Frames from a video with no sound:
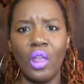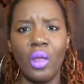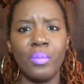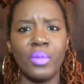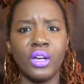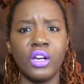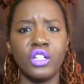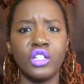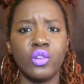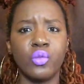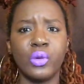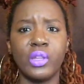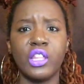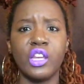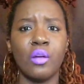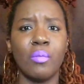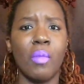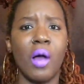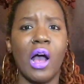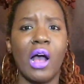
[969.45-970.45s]
because of what
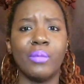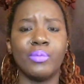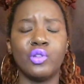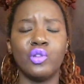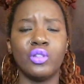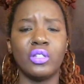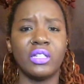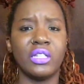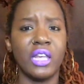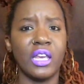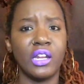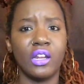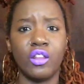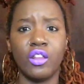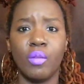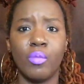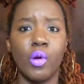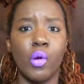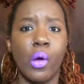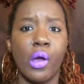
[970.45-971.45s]
their moms used to say to
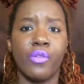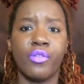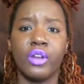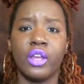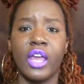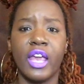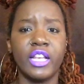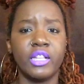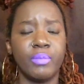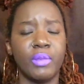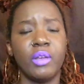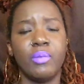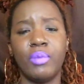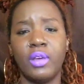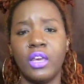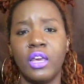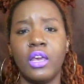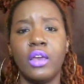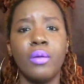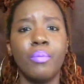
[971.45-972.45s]
them, or whatever the case may
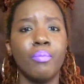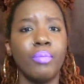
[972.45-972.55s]
be.